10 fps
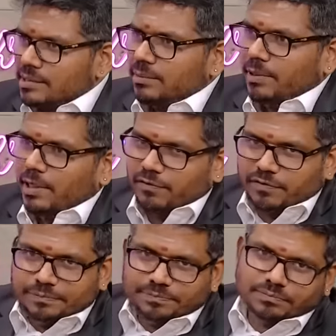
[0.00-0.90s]
is the
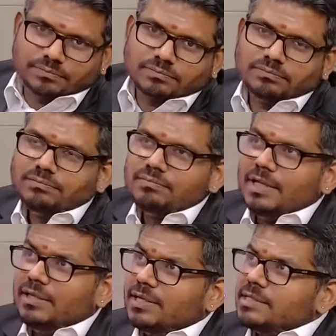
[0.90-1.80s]
belief?
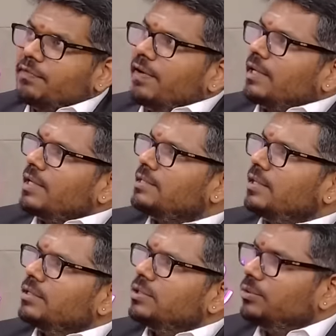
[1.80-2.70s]
There is a
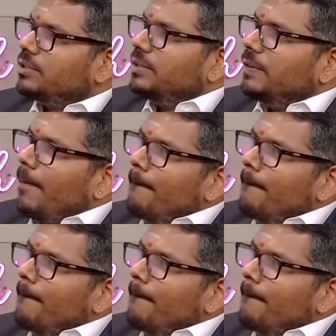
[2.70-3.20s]
fantastic sutra.